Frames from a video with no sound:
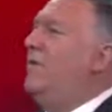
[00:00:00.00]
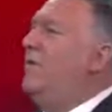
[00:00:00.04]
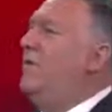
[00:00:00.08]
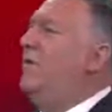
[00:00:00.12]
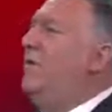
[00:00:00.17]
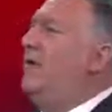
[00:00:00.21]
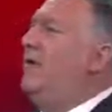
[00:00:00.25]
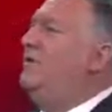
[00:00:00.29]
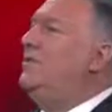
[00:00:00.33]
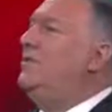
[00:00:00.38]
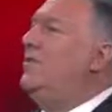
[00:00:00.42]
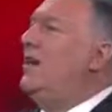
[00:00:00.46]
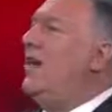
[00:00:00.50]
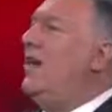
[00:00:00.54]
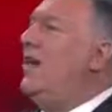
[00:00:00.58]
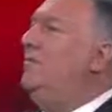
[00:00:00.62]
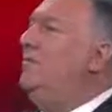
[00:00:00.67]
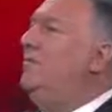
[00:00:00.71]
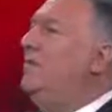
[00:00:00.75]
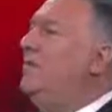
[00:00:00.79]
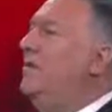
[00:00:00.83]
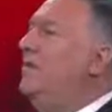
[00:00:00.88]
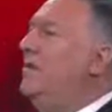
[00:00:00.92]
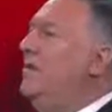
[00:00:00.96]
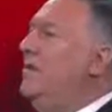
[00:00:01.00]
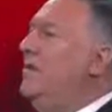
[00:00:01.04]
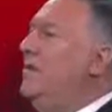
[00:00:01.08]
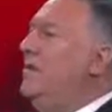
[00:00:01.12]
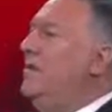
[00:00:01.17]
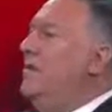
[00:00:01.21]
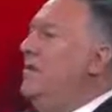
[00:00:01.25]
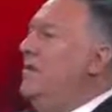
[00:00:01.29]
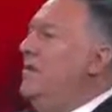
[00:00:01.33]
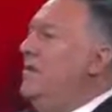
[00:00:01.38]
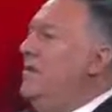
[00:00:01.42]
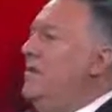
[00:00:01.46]
we create jobs
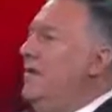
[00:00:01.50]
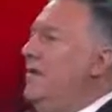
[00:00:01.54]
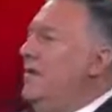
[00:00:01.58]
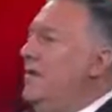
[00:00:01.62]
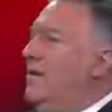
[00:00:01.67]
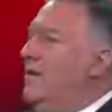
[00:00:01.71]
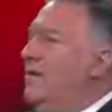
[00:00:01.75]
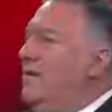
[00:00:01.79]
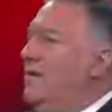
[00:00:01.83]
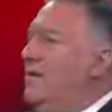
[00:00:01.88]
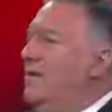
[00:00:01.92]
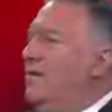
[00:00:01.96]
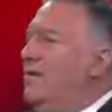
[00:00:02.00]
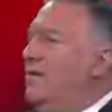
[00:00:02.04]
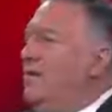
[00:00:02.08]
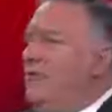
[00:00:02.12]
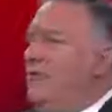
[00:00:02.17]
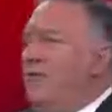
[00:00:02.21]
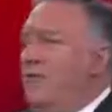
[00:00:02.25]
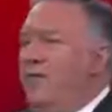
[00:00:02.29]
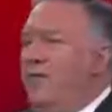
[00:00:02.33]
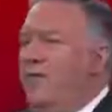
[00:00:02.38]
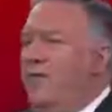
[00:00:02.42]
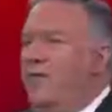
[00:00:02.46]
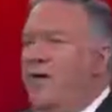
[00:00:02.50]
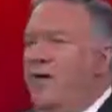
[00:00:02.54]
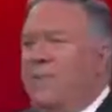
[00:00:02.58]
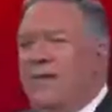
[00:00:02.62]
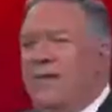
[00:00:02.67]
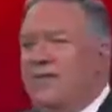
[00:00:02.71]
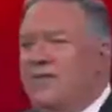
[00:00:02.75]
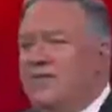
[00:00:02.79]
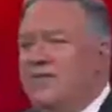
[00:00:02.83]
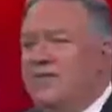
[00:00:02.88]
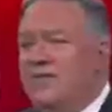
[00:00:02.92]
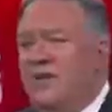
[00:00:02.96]
that destroy the
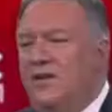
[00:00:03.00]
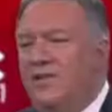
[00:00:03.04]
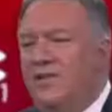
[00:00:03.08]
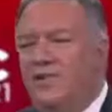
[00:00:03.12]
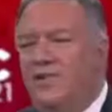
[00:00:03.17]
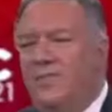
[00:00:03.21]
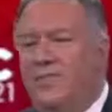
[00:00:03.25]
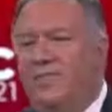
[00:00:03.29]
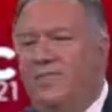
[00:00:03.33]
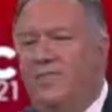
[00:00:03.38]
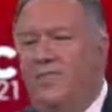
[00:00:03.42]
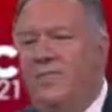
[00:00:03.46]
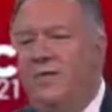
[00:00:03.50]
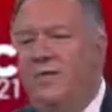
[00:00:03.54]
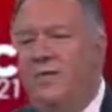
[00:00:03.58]
environment. That's just not true.